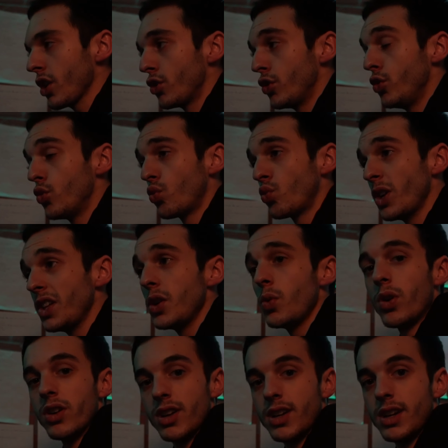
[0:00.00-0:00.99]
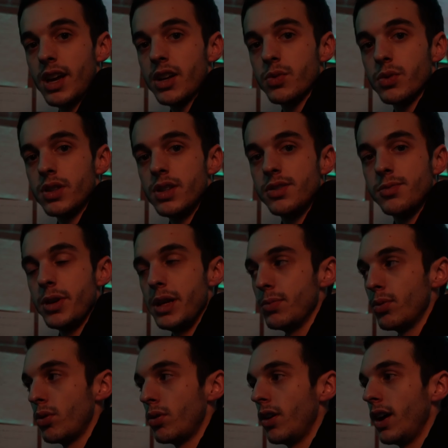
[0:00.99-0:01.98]
you really want to connect with these
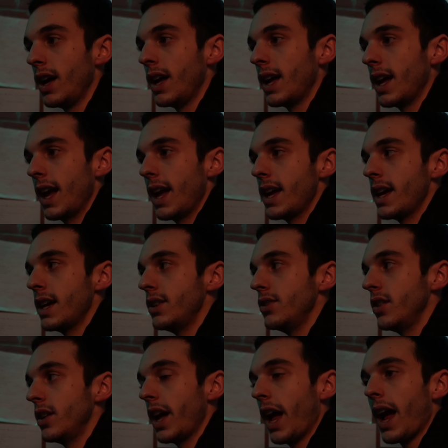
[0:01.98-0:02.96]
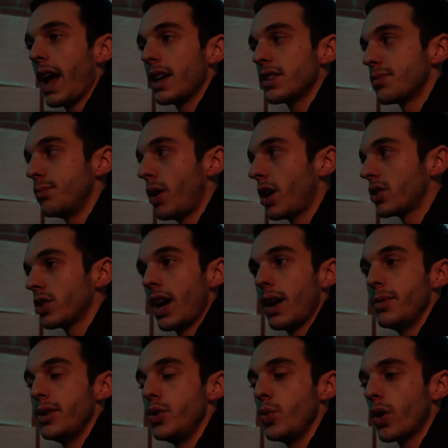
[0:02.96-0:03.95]
people, and
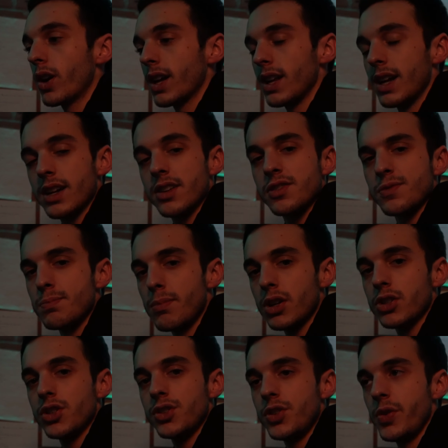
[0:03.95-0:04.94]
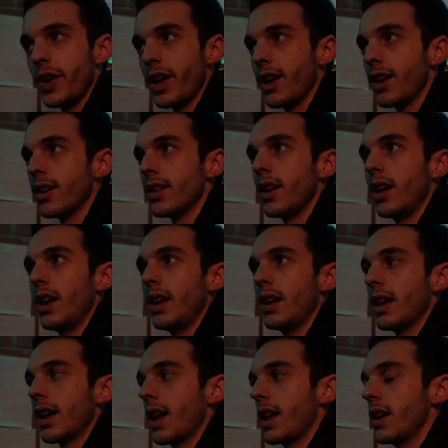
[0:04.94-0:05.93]
you want to connect as much as you can.
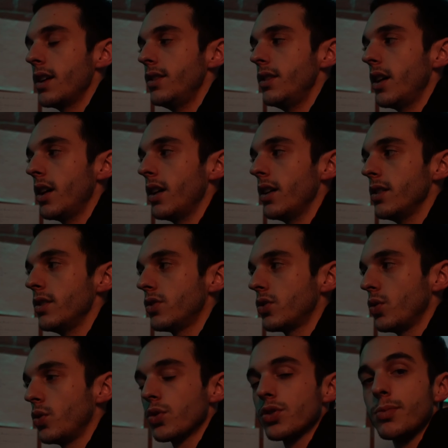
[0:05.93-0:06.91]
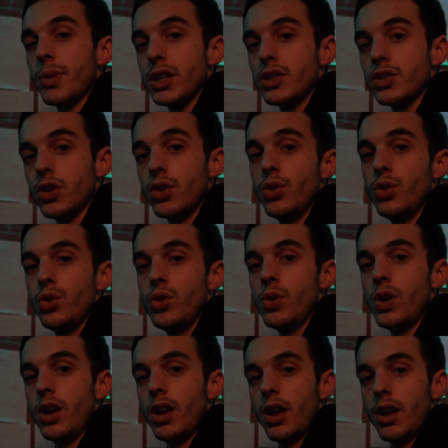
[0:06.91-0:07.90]
And so those are my
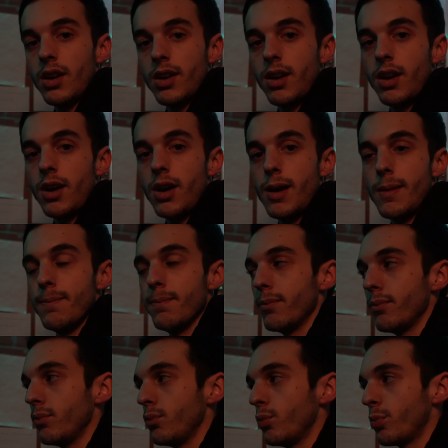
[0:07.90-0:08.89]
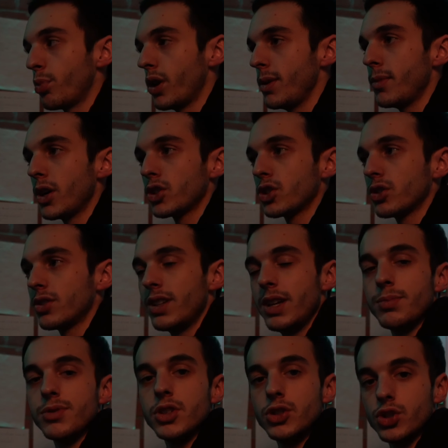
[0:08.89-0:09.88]
two pretty much
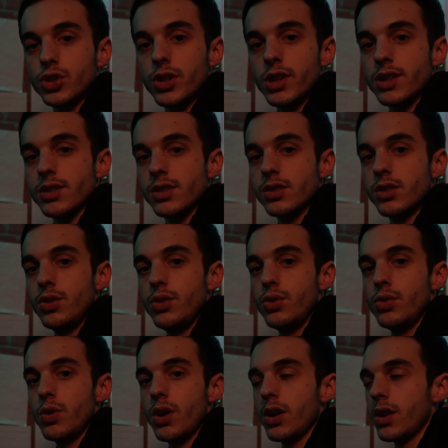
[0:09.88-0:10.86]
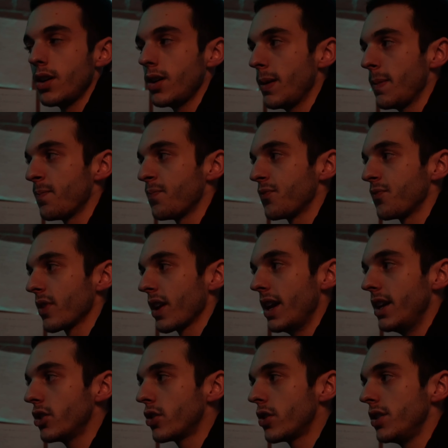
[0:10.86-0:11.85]
tips and tricks to
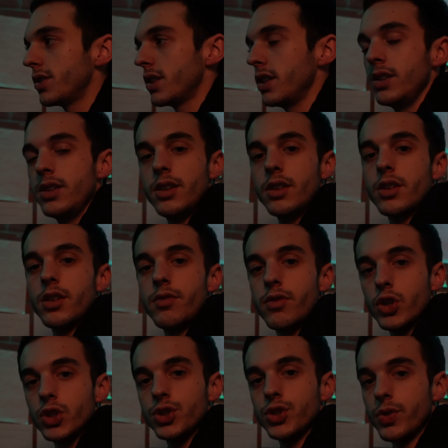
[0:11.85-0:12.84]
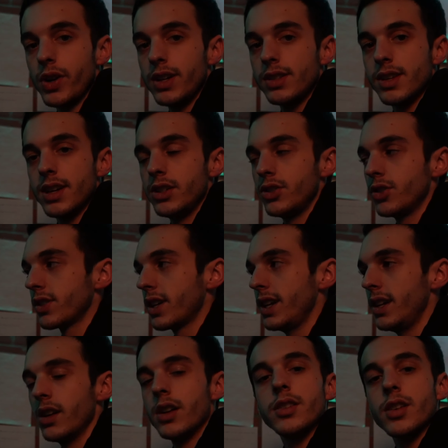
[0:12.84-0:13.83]
increasing conversion rates and just
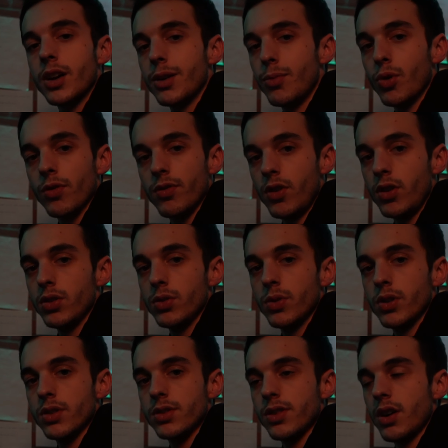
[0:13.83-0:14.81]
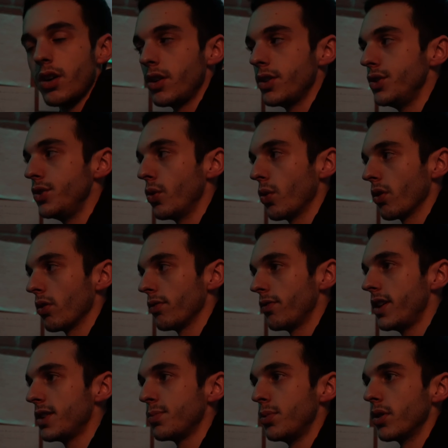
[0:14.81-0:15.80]
getting a ton of more followers on your
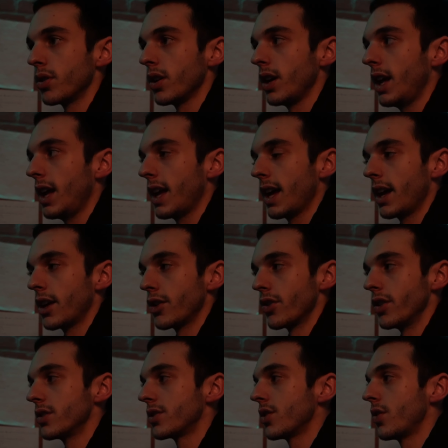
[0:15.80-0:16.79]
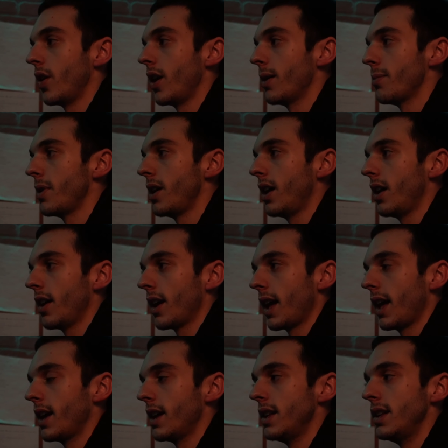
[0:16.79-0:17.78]
Facebook and your Instagram.
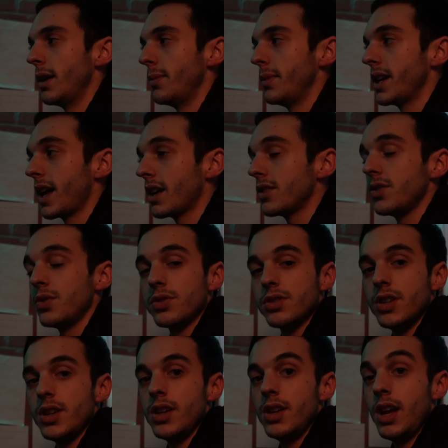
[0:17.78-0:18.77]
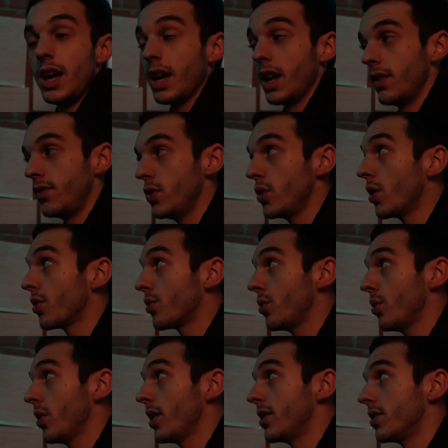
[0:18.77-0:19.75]
And I mean, as you see, if you go
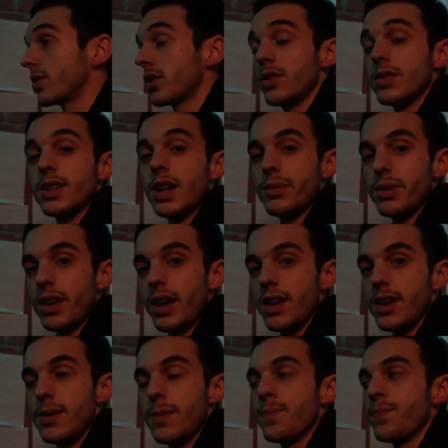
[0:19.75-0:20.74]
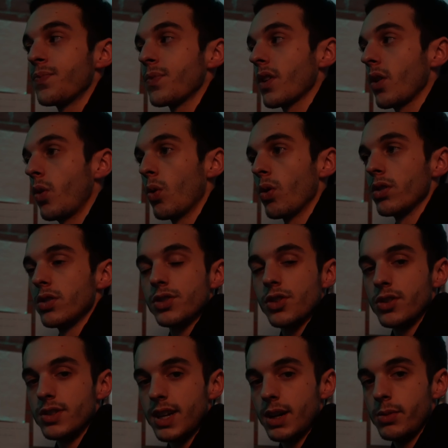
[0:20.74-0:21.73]
through at a certain time of night or a
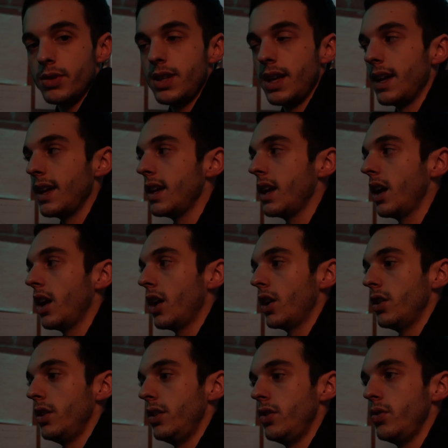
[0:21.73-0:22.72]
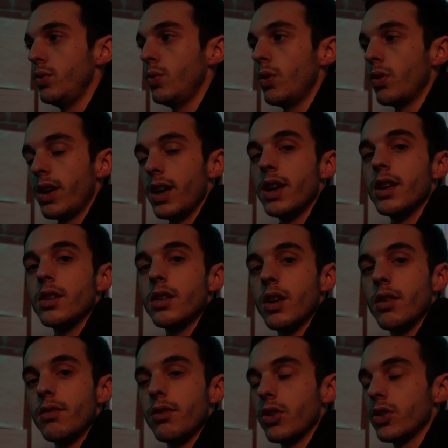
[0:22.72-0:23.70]
certain time of day, you will get
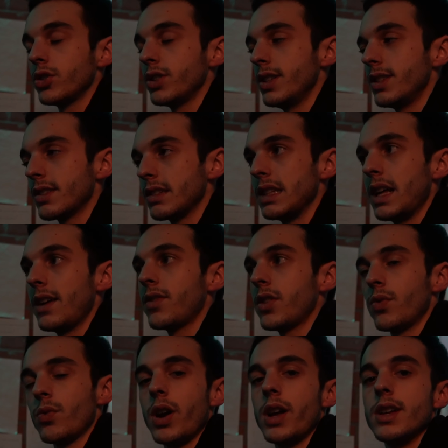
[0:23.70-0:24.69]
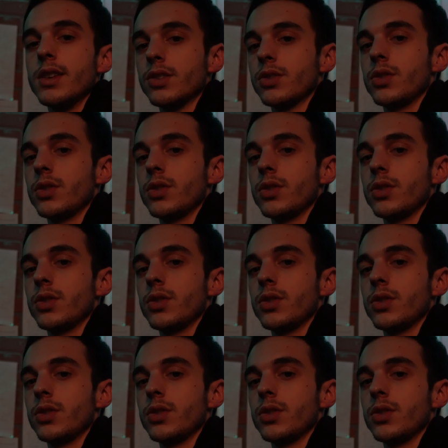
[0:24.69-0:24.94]
conversions left and right as